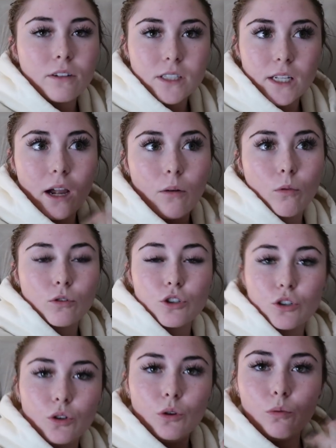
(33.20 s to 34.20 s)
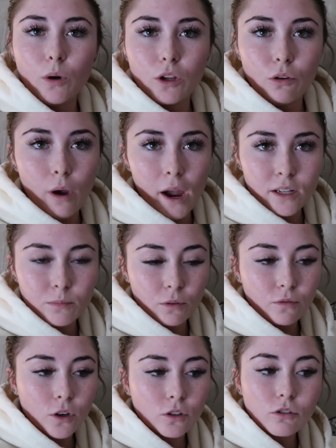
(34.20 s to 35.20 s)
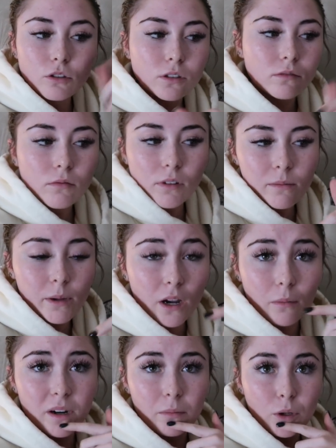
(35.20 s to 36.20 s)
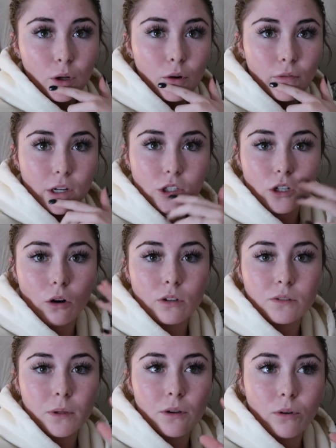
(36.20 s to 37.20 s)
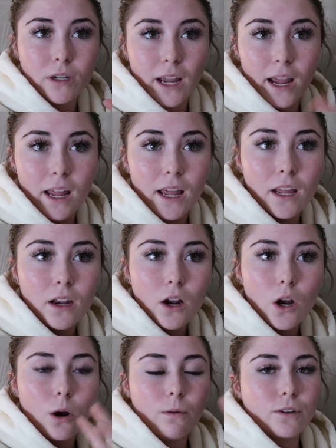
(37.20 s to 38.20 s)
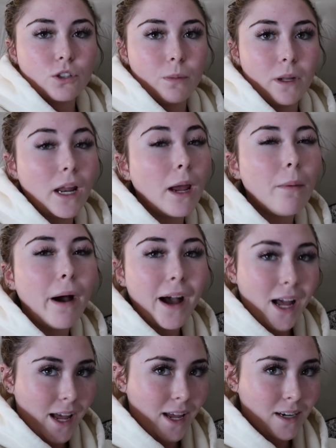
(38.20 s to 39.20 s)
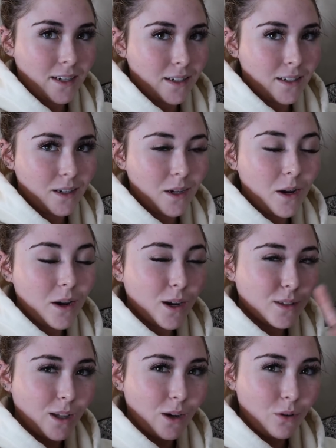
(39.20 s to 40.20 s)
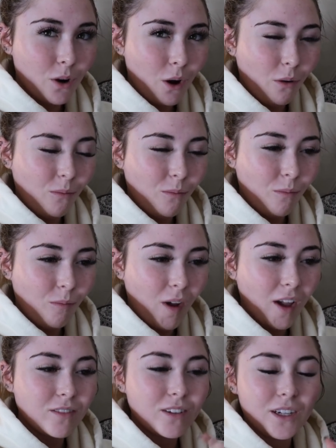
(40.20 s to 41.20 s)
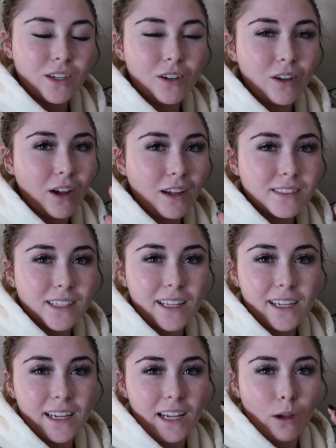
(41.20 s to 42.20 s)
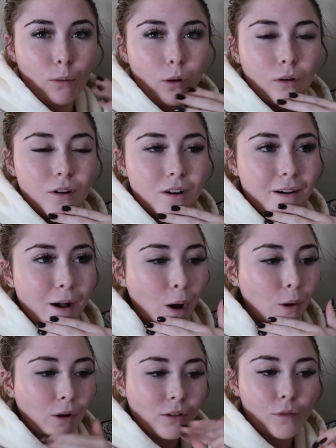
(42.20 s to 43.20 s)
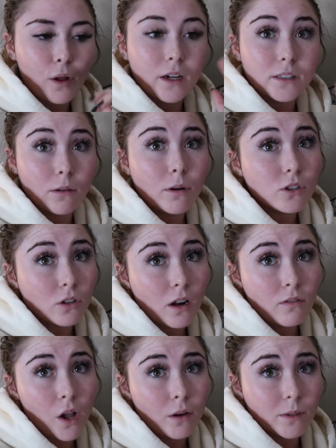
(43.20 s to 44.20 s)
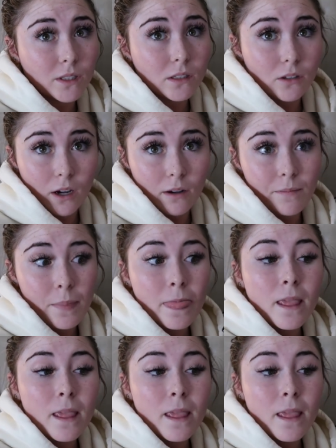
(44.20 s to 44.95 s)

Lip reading: Obviously, I want to do what you guys prefer, so just leave me a comment down below if I should always be one day ahead or if I should be a day behind, because I don't know. I see like it equal on all the vlogs, because I watch a lot of Vlogmases, okay?